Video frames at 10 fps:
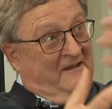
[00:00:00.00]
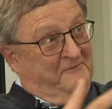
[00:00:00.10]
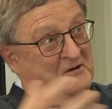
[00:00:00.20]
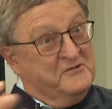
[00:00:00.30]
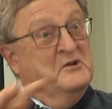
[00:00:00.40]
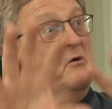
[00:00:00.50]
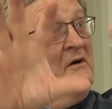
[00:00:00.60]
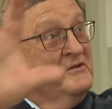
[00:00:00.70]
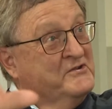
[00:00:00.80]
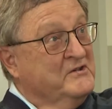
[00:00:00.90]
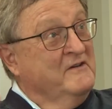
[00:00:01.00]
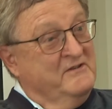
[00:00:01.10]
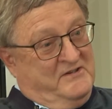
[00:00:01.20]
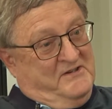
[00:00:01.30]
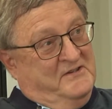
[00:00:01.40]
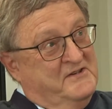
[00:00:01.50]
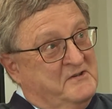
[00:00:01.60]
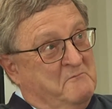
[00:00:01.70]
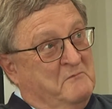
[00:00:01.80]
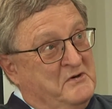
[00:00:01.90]
If there's no other services,
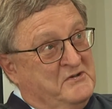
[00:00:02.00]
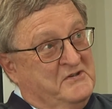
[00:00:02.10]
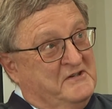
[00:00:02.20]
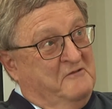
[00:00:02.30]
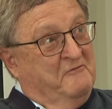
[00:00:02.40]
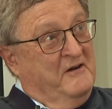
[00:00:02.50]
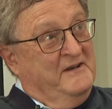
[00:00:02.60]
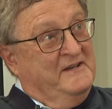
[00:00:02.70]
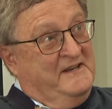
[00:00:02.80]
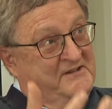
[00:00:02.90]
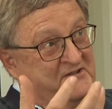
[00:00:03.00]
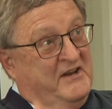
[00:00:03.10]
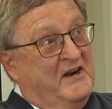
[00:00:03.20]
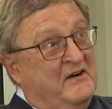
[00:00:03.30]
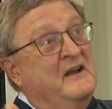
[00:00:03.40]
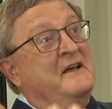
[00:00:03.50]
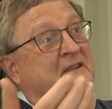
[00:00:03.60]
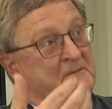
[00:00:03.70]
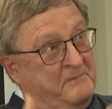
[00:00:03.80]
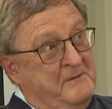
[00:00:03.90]
this emergency fund is there
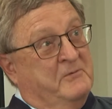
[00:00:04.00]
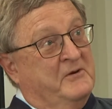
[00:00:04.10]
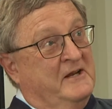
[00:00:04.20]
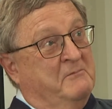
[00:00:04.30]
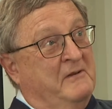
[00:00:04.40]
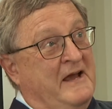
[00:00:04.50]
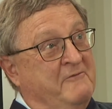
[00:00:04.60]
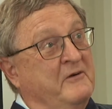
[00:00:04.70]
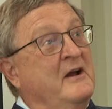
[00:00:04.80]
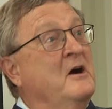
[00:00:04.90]
that people can apply for